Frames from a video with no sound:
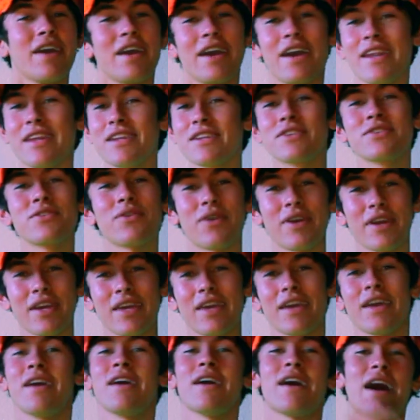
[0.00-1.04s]
and enjoying
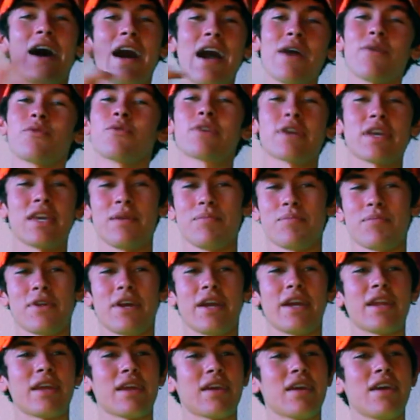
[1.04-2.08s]
it, I will keep
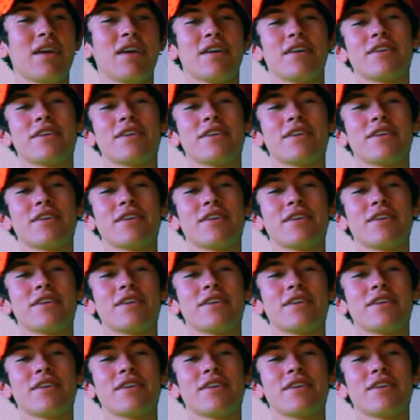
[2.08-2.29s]
writing.